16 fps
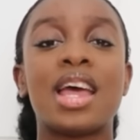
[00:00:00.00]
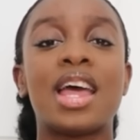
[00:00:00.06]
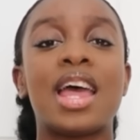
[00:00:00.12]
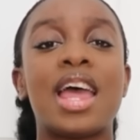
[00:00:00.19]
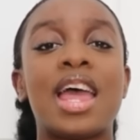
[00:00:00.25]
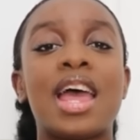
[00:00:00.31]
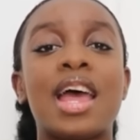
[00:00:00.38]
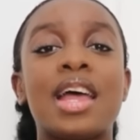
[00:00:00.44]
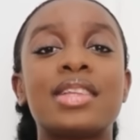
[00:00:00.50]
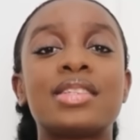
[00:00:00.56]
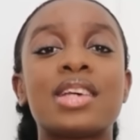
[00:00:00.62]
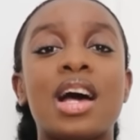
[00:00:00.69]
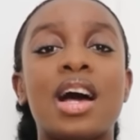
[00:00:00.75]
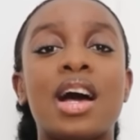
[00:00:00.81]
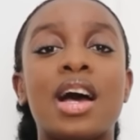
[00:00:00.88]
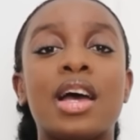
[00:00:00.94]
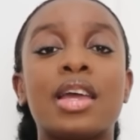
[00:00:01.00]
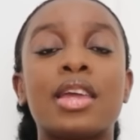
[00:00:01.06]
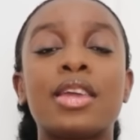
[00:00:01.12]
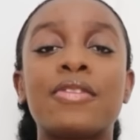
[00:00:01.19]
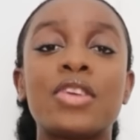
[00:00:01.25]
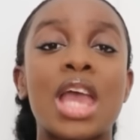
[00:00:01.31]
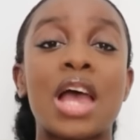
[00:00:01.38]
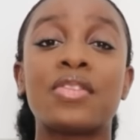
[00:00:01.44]
And
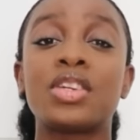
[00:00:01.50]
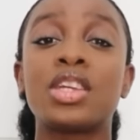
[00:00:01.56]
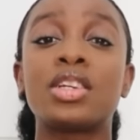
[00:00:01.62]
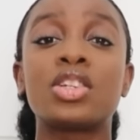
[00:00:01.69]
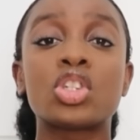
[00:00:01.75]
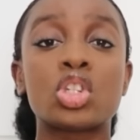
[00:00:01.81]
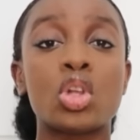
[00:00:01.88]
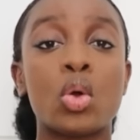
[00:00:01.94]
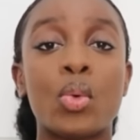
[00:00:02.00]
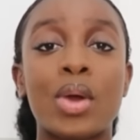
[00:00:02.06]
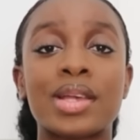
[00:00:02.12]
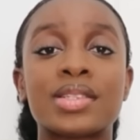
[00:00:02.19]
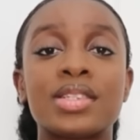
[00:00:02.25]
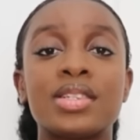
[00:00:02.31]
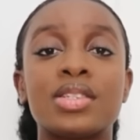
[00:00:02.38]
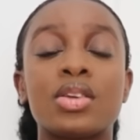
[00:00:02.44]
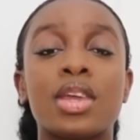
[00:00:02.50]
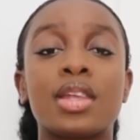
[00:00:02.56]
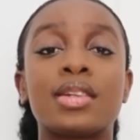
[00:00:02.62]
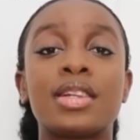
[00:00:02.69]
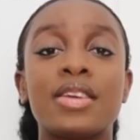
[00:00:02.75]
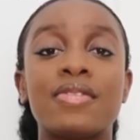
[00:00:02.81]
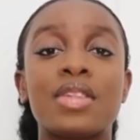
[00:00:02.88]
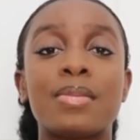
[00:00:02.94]
if you have any additional questions, you
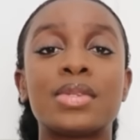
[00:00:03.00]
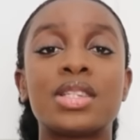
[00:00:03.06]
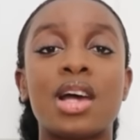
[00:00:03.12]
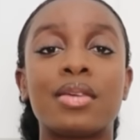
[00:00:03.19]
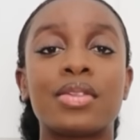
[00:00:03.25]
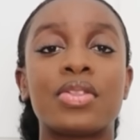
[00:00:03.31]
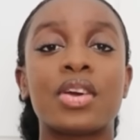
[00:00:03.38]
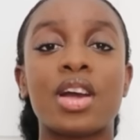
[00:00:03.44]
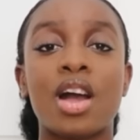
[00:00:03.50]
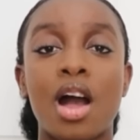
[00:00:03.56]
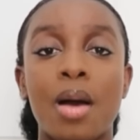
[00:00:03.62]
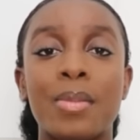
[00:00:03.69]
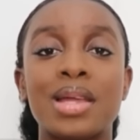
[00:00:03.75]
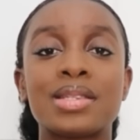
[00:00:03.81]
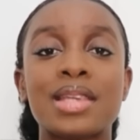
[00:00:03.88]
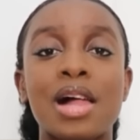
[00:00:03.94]
can leave them down in the comments.